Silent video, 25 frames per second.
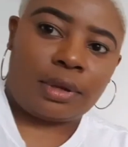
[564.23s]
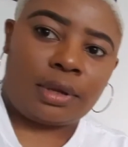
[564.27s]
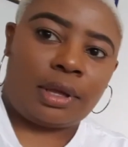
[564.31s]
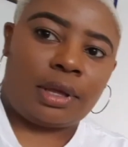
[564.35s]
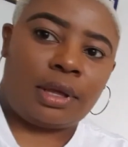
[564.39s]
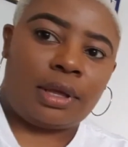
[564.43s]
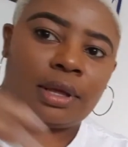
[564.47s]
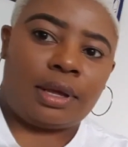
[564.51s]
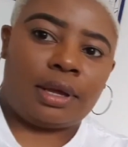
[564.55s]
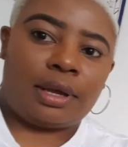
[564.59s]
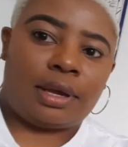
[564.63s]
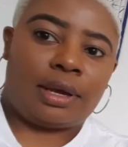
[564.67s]

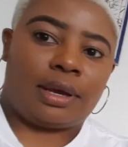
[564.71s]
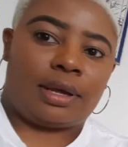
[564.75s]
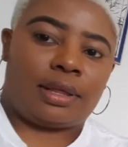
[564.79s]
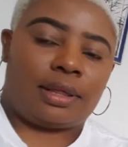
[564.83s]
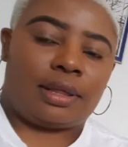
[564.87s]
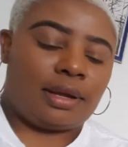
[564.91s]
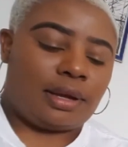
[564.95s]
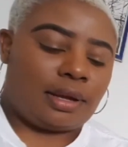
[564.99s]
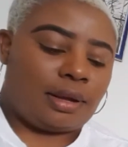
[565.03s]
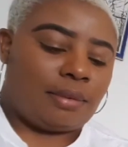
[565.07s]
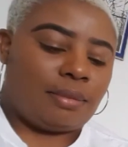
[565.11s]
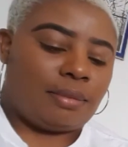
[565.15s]
I think I'm
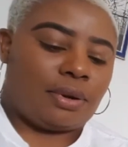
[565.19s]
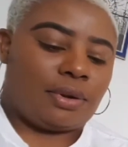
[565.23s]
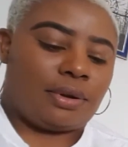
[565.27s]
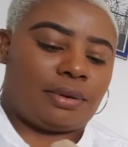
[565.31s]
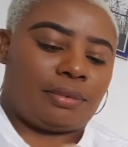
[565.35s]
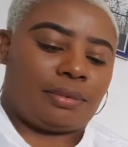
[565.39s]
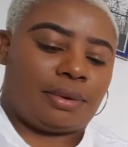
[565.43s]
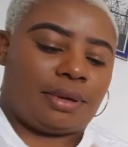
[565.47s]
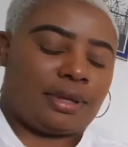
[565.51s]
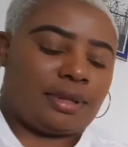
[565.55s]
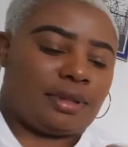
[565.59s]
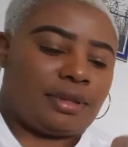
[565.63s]
gonna wear
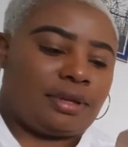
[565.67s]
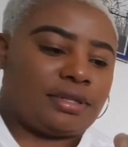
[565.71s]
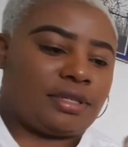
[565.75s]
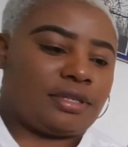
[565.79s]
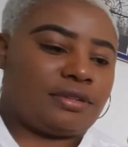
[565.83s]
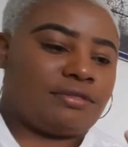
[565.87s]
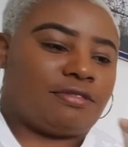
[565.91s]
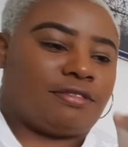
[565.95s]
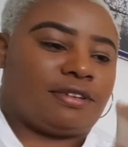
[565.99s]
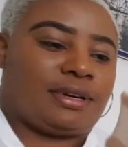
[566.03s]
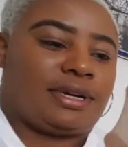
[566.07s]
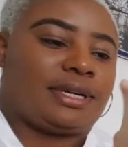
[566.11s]
this
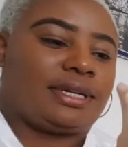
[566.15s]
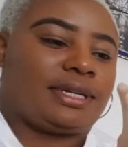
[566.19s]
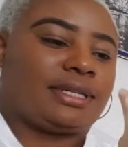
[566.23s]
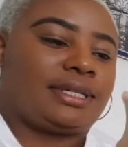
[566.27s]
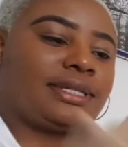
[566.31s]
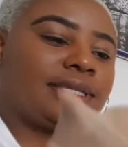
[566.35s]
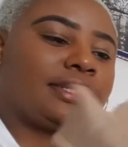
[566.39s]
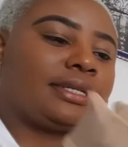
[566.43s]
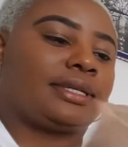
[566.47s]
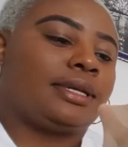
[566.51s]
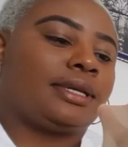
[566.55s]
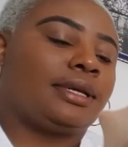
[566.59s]
first.
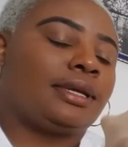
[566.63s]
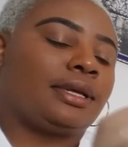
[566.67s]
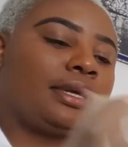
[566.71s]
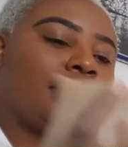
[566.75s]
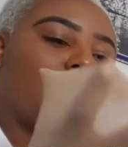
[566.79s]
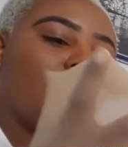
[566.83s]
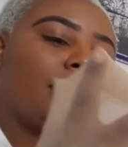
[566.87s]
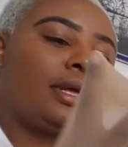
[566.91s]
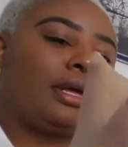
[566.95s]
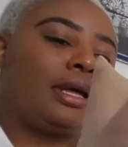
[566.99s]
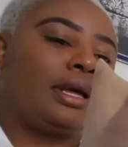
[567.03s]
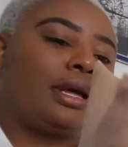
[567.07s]

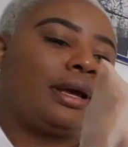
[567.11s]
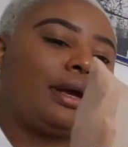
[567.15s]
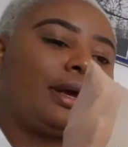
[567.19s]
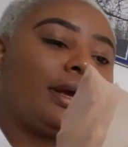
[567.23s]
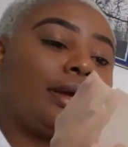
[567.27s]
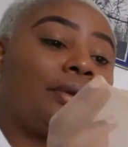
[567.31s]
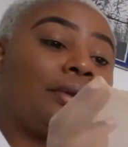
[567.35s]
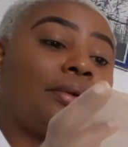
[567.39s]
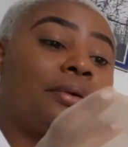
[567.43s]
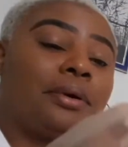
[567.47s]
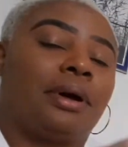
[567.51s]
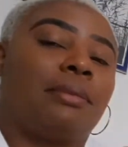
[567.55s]
I know
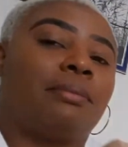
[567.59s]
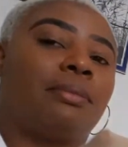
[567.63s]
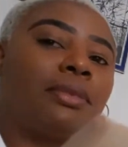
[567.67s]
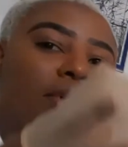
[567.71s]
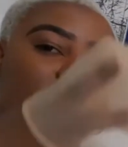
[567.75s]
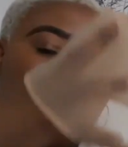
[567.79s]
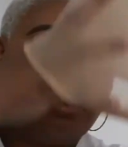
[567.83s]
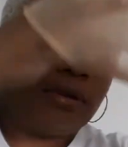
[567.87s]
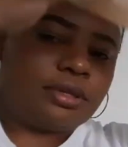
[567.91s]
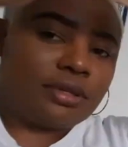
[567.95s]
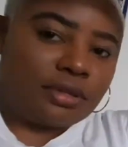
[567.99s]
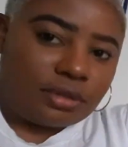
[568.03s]
I'm also
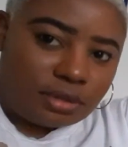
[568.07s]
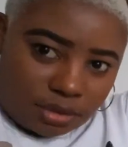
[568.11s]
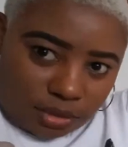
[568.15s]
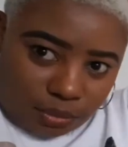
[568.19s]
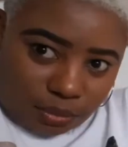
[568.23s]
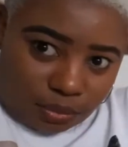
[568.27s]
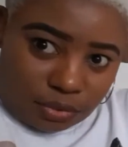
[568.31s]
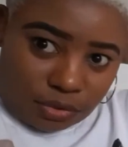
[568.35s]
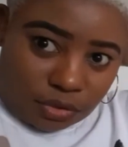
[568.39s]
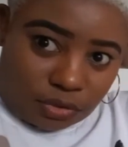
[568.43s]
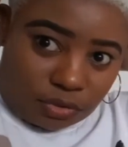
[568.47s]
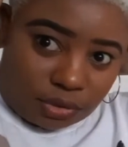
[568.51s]
supposed to
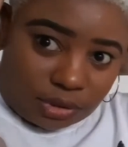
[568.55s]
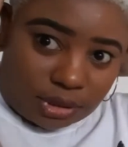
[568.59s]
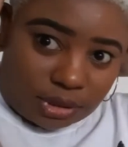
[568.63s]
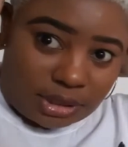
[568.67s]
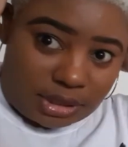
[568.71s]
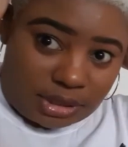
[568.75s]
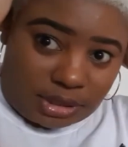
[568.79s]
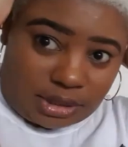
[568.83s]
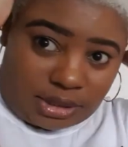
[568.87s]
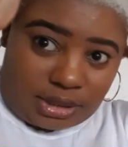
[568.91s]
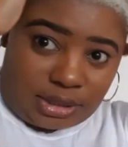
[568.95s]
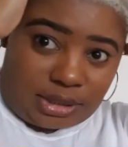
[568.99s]
cut
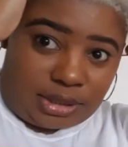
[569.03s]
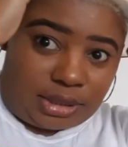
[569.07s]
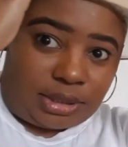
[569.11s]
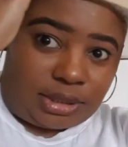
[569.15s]
this.